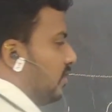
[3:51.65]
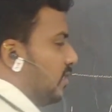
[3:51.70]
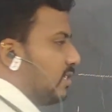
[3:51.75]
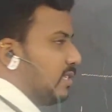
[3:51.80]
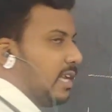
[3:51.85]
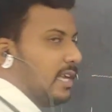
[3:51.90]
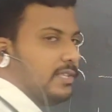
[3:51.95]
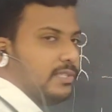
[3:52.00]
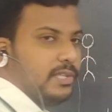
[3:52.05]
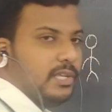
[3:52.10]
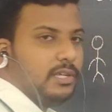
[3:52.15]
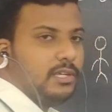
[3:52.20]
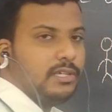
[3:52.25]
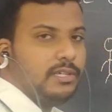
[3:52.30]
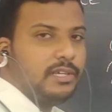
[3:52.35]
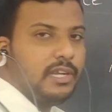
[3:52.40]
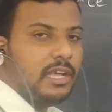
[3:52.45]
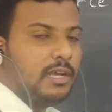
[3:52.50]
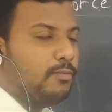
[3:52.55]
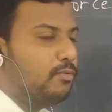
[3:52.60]
this as a
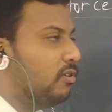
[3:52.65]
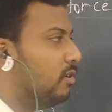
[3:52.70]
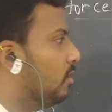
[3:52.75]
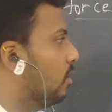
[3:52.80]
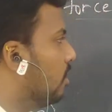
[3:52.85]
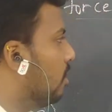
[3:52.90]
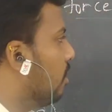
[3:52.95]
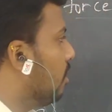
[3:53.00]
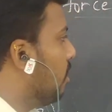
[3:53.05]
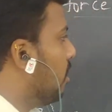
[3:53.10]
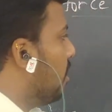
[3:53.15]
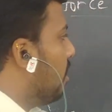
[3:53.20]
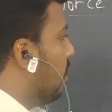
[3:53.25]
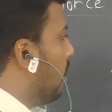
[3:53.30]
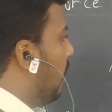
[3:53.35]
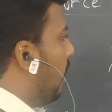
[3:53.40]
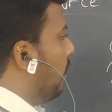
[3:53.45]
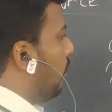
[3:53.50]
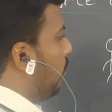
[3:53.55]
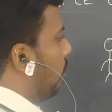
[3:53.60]
table.
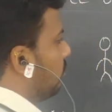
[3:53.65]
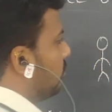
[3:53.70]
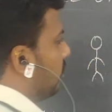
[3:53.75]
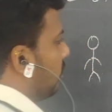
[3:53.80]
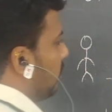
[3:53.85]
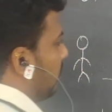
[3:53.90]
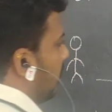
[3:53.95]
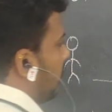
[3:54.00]
And on the